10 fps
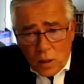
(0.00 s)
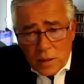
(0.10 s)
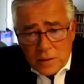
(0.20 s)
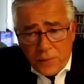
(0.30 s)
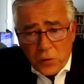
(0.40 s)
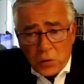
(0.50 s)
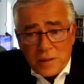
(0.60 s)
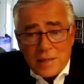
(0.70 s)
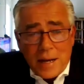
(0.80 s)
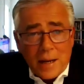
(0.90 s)
is if
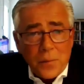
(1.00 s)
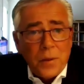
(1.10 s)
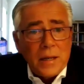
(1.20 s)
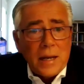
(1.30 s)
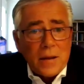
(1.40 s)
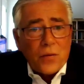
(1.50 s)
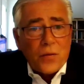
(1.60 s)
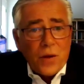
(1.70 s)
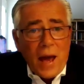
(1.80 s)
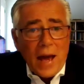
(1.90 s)
you dig
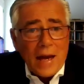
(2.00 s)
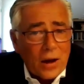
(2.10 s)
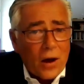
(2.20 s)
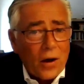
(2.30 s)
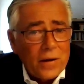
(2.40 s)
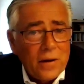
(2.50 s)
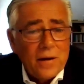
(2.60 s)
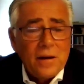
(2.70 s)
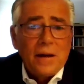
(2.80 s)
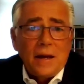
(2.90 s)
beneath the headline,